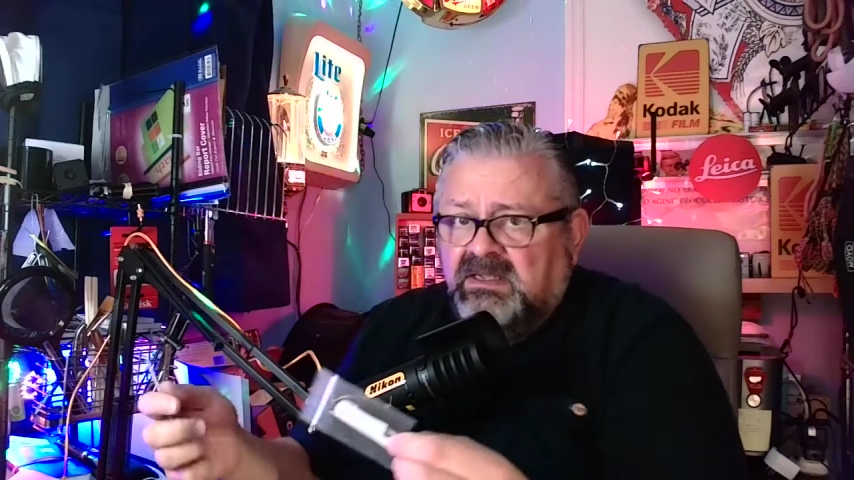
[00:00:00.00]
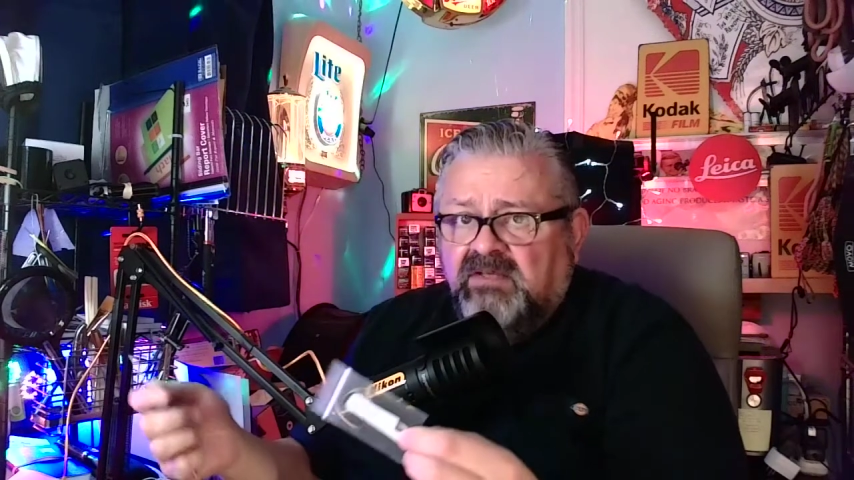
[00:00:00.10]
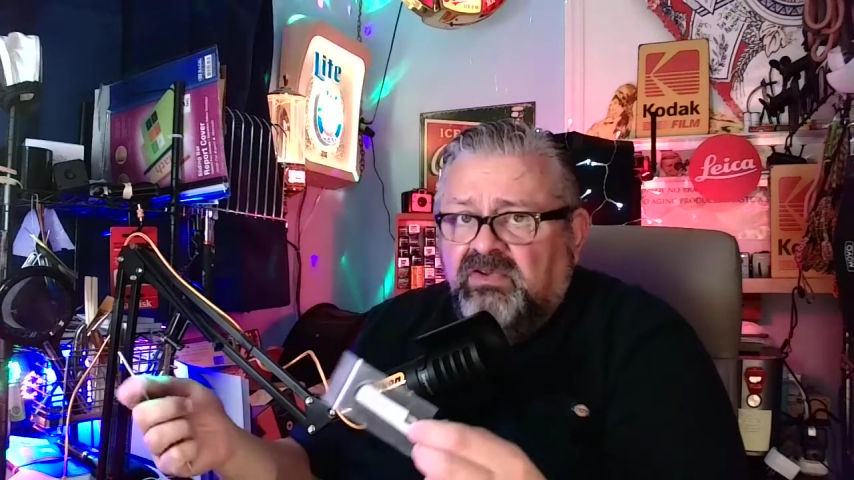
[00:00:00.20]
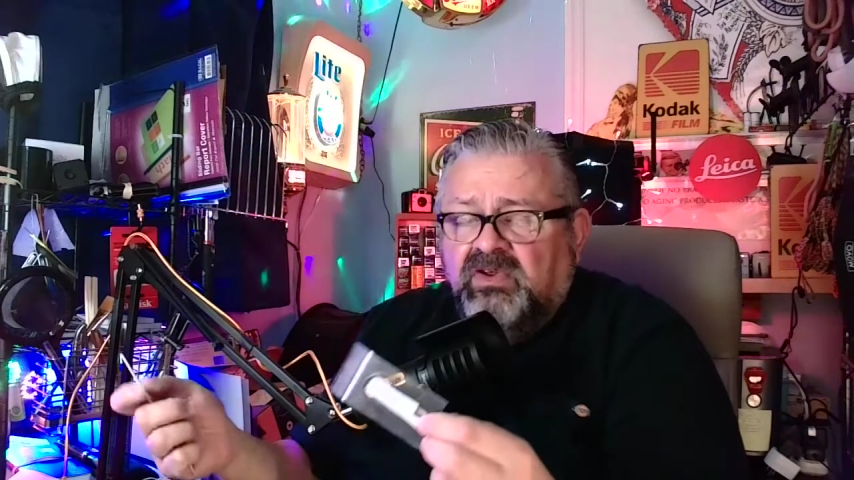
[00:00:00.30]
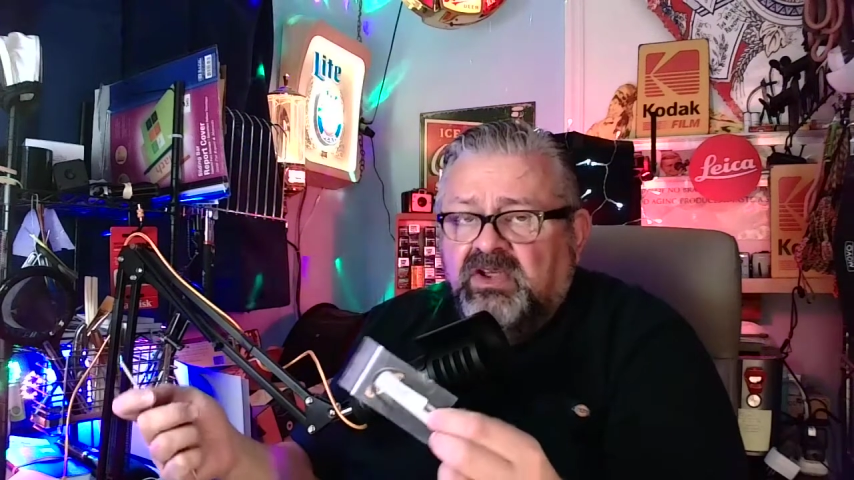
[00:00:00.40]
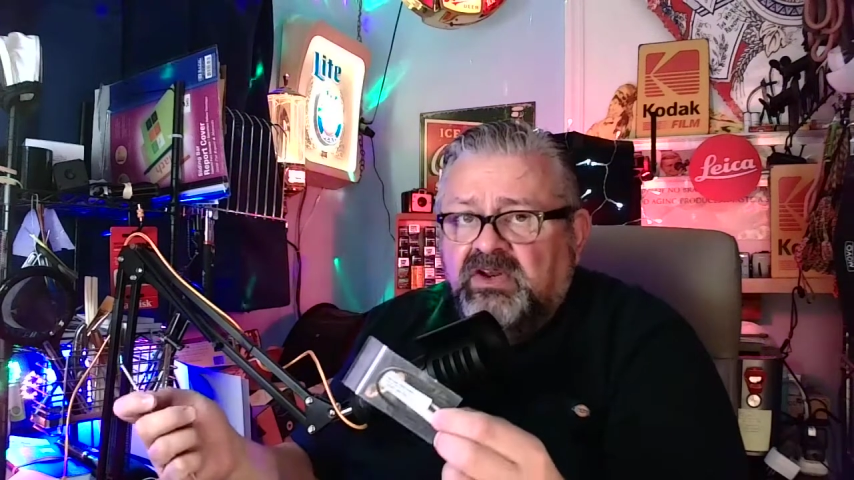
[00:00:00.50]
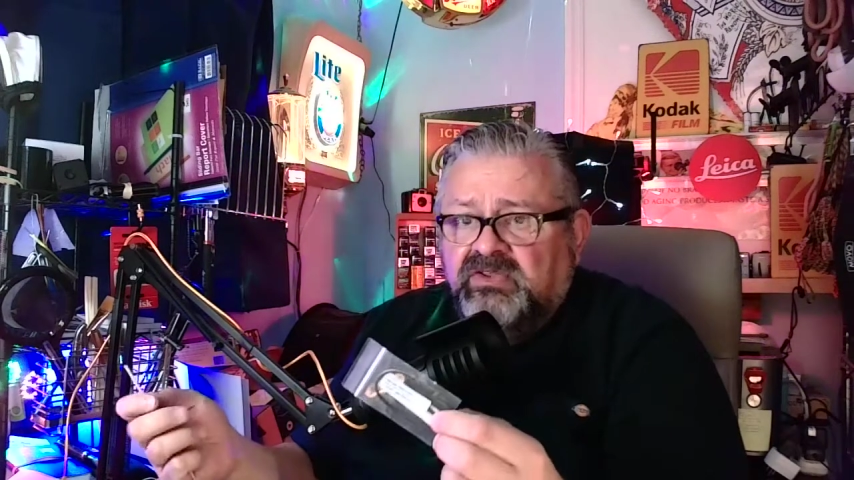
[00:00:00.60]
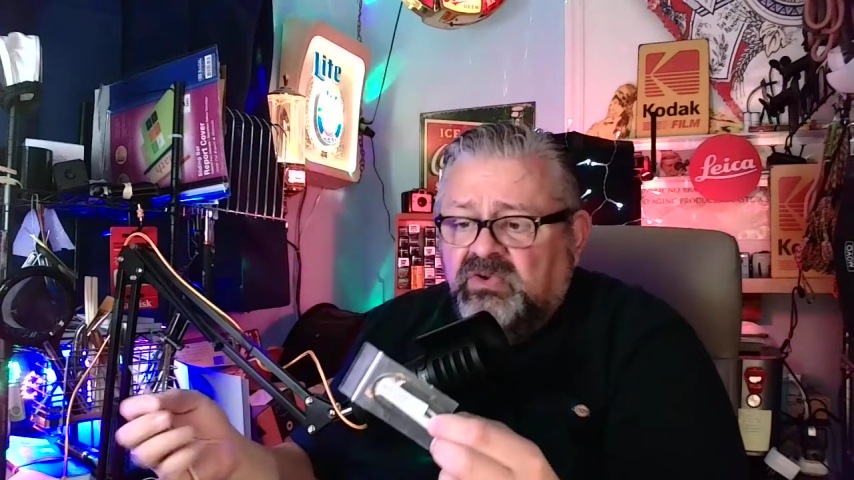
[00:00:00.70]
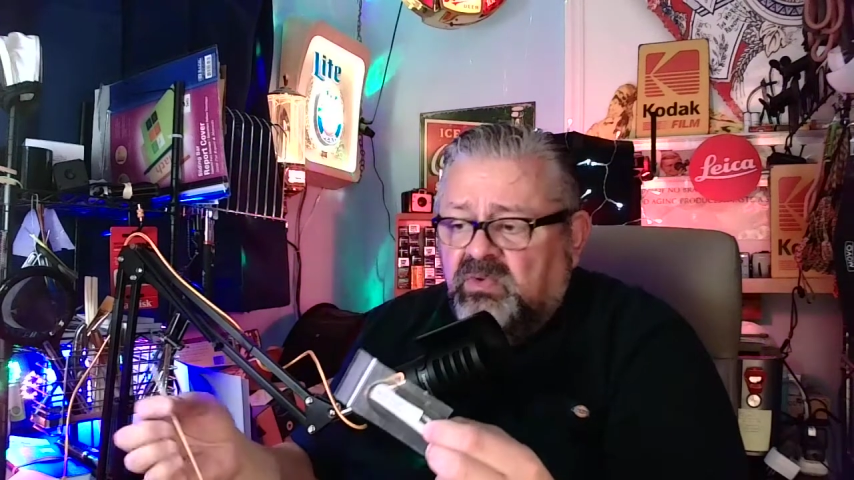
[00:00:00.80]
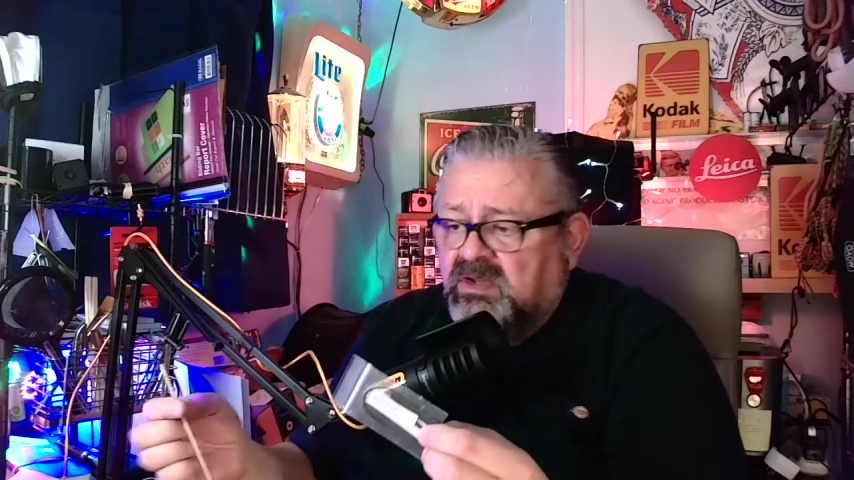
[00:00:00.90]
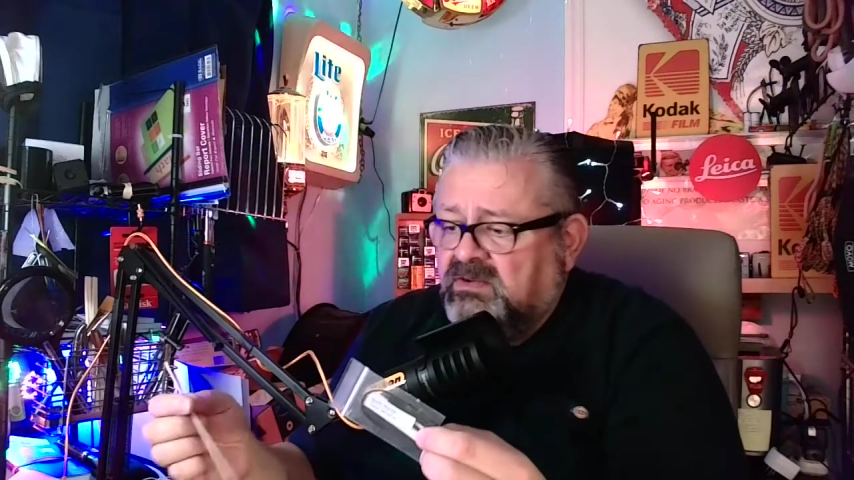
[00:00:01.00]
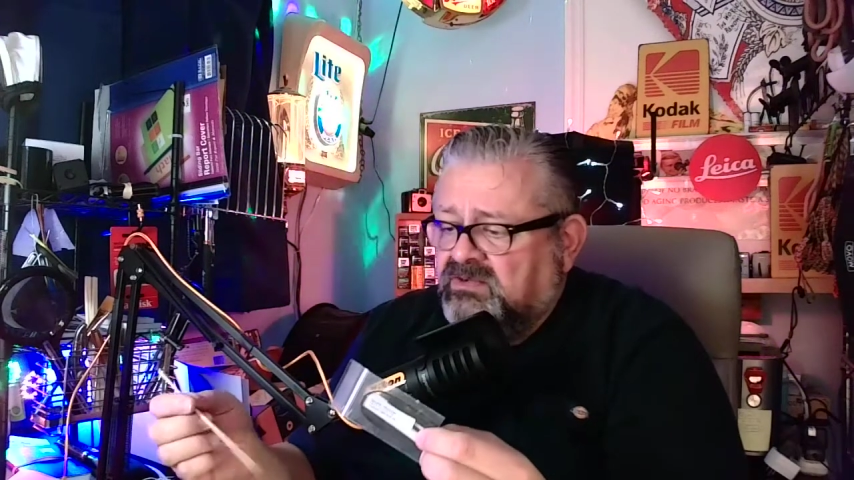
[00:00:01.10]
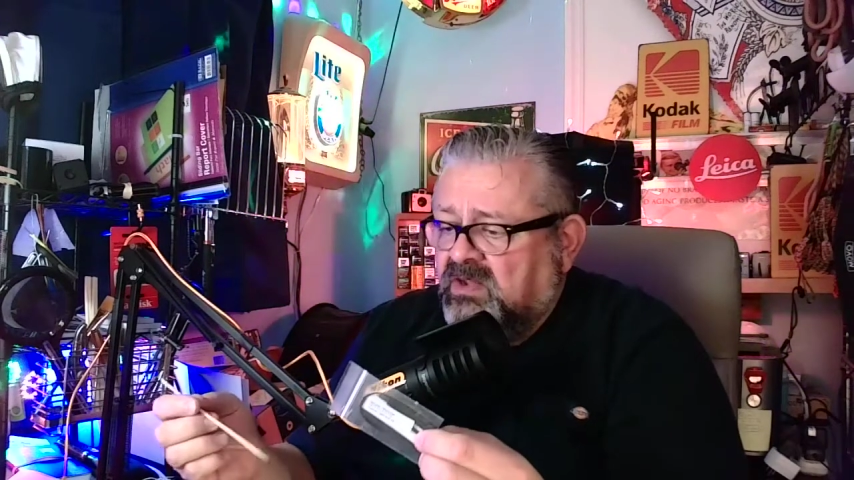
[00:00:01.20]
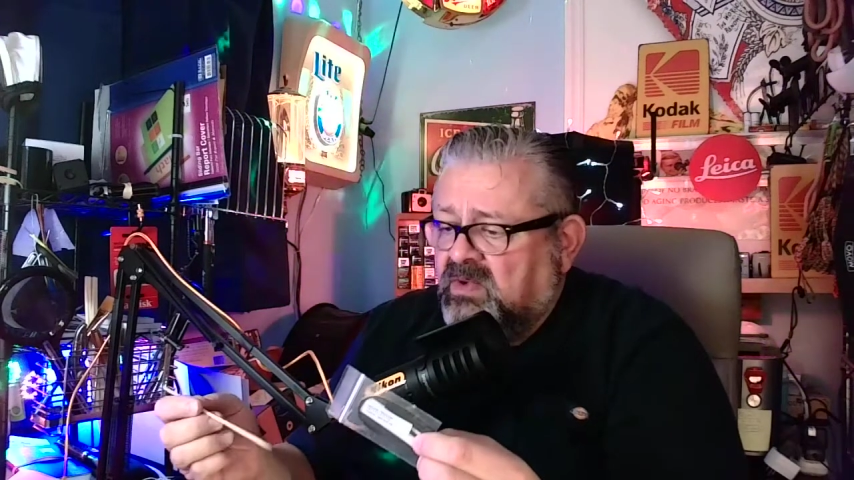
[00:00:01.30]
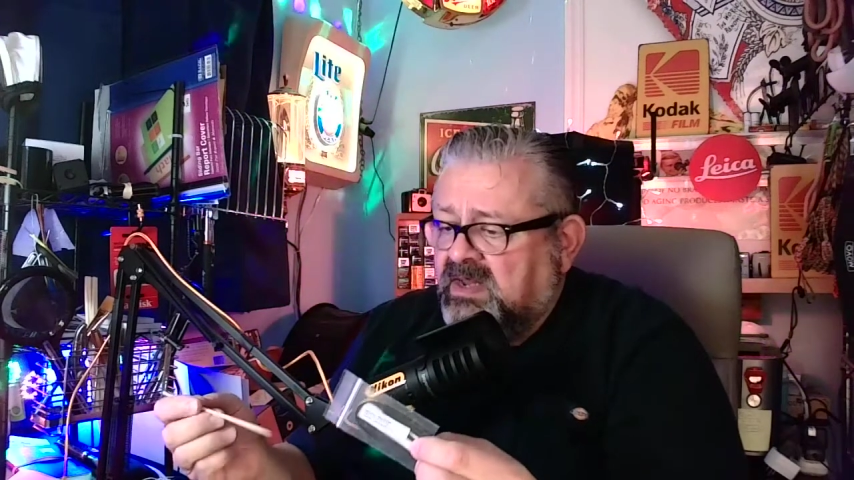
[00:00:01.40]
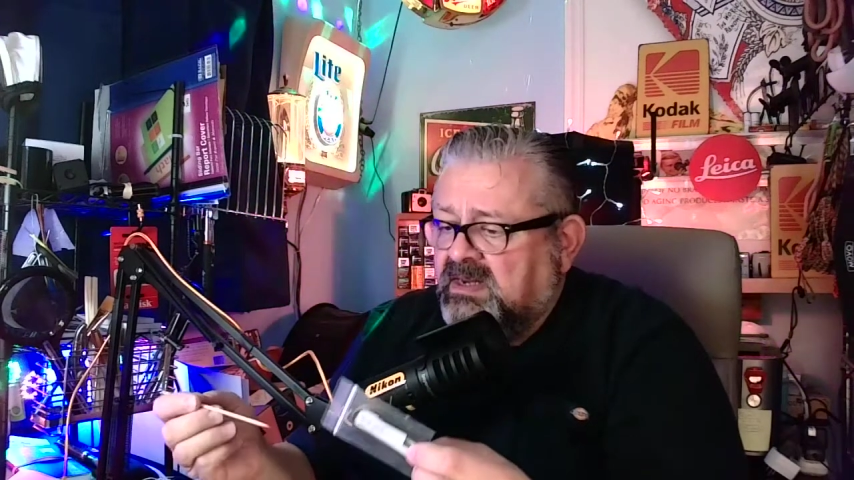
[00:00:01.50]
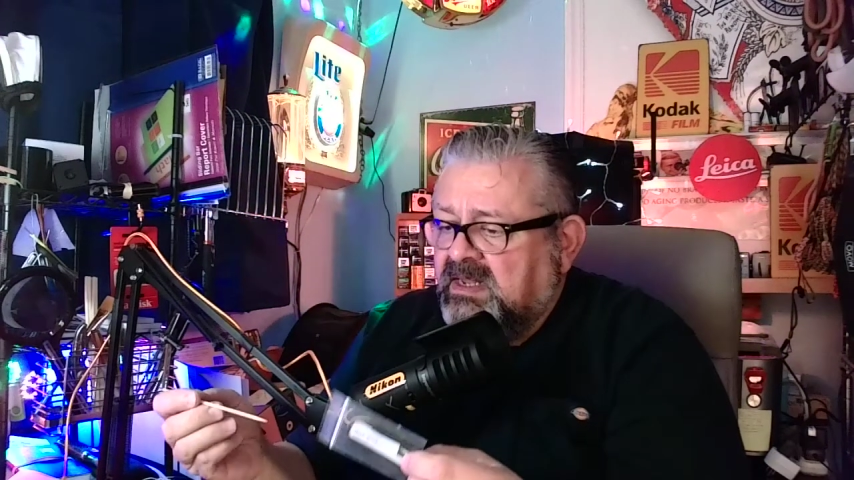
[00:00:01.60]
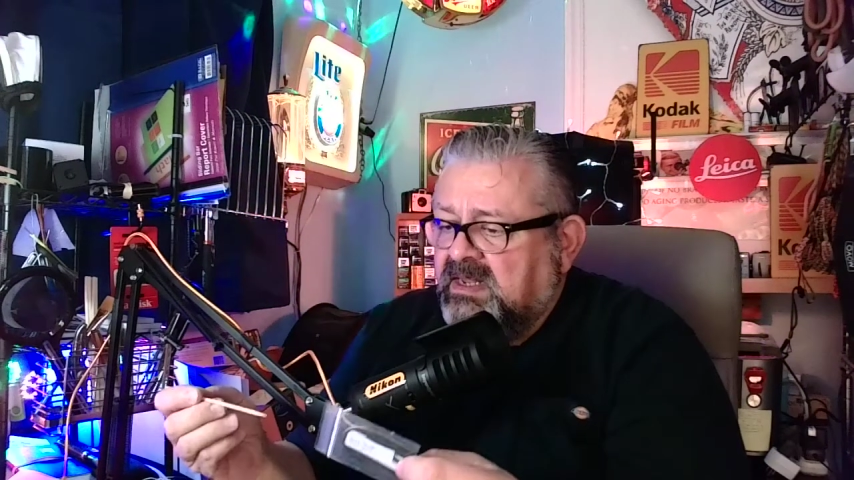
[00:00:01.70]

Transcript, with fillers: if you're only going to do one, so what?